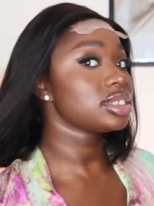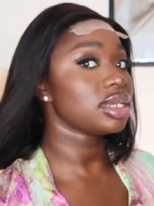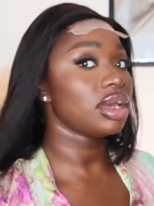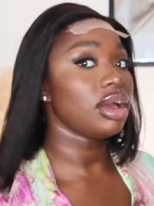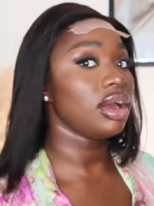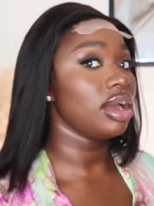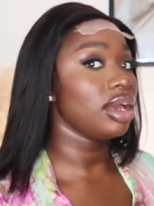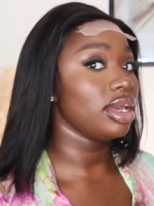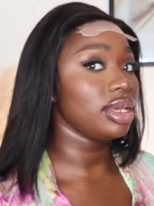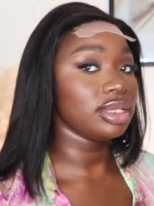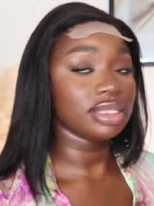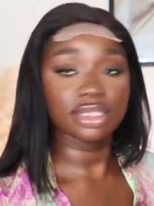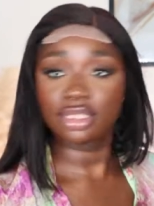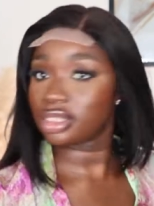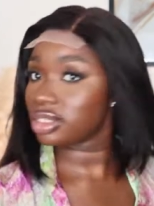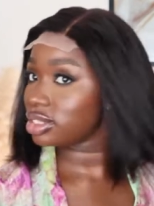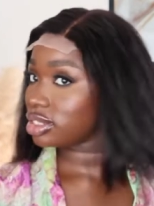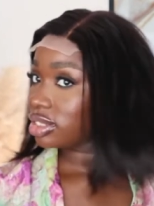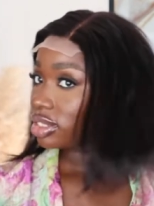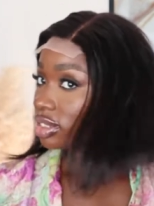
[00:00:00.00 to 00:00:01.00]
guys
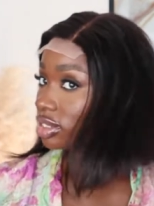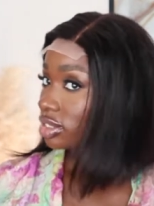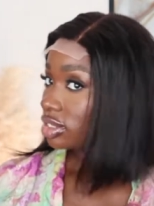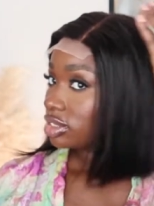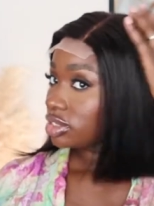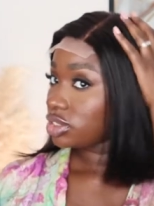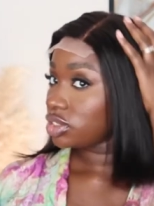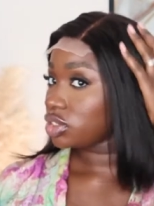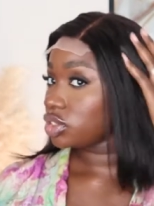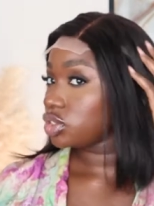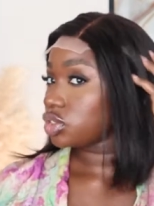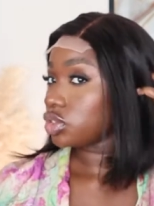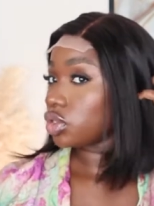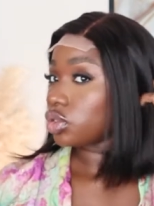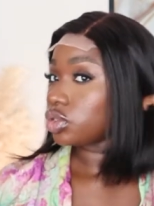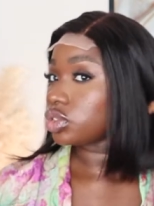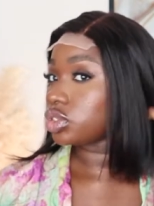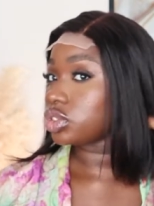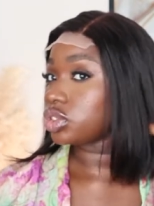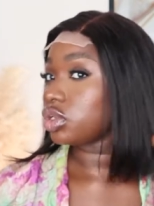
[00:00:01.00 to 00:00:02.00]

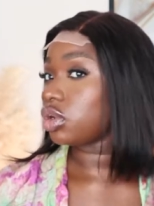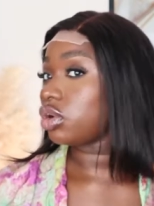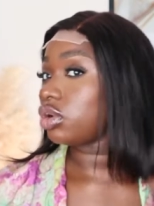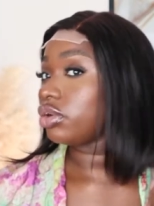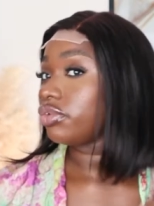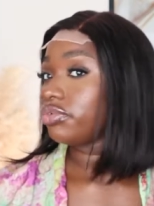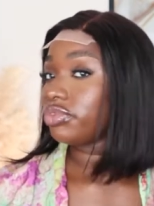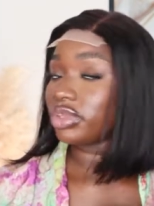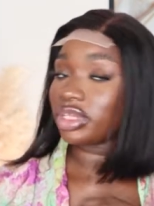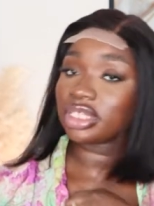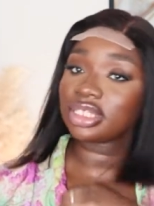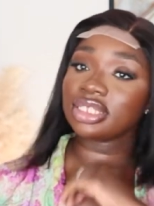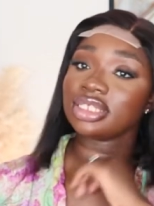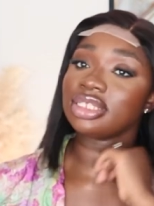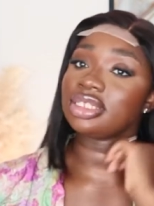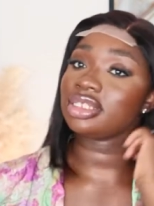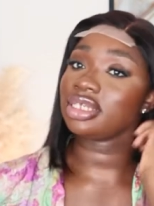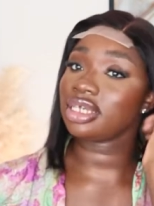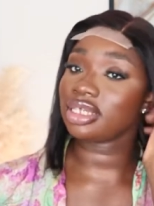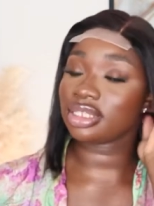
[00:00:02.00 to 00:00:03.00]
so soft it
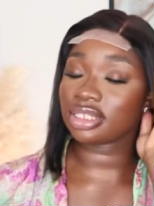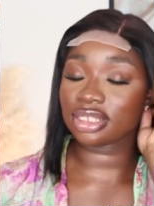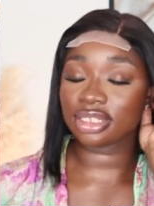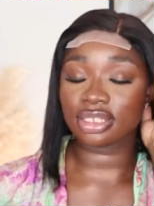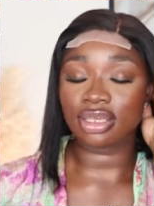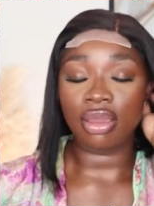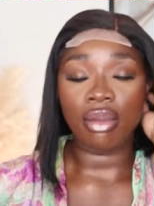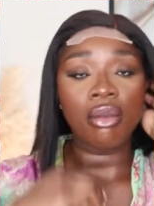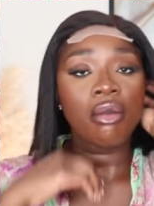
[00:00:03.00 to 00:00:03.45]
sits